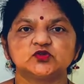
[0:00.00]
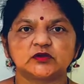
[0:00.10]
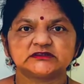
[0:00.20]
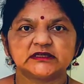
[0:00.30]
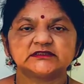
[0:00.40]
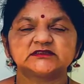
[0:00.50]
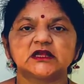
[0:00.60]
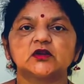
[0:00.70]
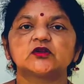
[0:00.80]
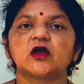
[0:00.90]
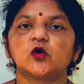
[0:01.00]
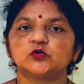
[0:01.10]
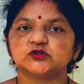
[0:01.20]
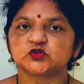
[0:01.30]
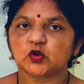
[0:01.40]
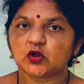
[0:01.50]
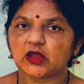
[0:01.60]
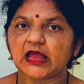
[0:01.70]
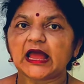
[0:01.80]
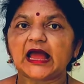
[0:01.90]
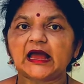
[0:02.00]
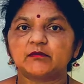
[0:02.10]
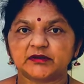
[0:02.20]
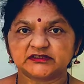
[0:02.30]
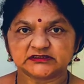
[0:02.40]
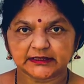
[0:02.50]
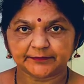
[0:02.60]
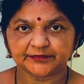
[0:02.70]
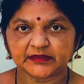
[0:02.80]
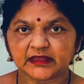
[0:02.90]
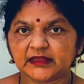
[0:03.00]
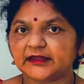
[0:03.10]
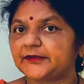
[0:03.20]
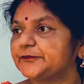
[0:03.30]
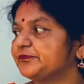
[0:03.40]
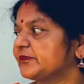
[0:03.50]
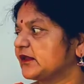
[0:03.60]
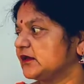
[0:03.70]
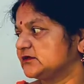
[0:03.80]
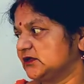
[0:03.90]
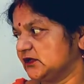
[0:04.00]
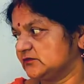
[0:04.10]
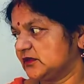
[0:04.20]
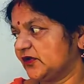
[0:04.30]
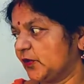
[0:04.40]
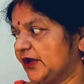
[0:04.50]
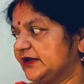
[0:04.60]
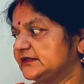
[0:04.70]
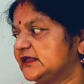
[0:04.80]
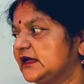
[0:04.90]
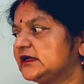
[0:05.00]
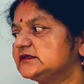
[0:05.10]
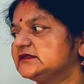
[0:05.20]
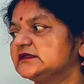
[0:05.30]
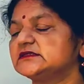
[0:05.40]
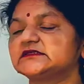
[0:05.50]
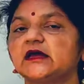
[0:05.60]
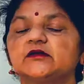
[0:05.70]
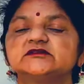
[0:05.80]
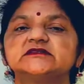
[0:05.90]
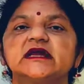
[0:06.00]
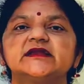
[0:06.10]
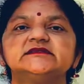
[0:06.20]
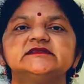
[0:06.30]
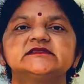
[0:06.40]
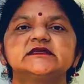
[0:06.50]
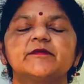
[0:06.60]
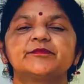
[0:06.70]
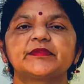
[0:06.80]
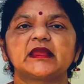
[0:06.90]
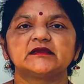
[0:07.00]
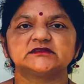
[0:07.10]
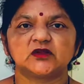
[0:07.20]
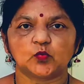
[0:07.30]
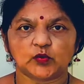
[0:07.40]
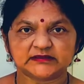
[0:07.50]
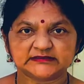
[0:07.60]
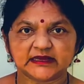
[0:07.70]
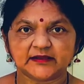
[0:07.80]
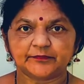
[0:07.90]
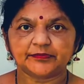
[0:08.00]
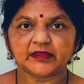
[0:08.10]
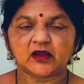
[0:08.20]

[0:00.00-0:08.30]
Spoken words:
So did the teacher also do the same thing? They kept on wearing the dirty jeans day after day.